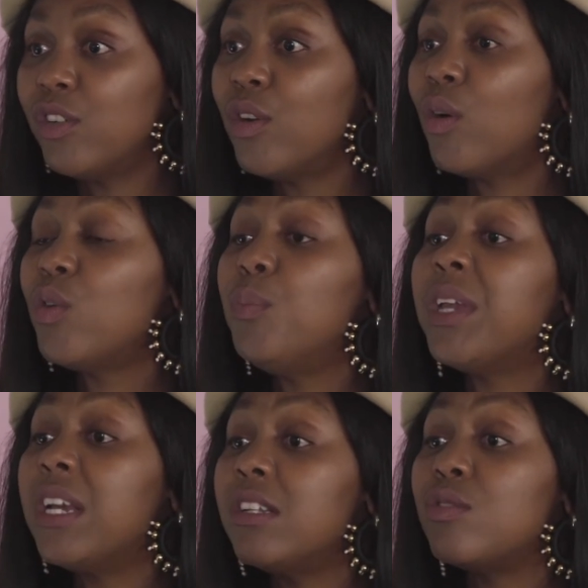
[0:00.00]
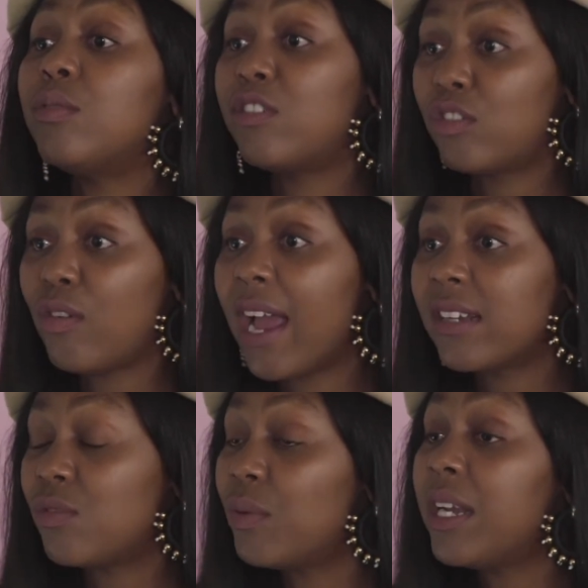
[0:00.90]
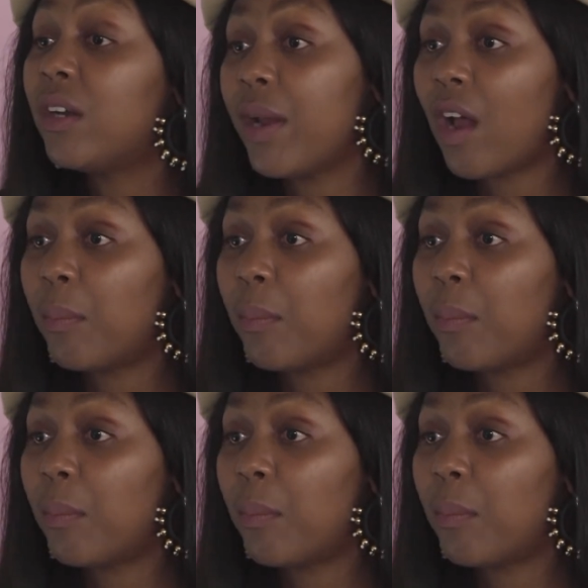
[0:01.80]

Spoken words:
you know, you begin to attract really great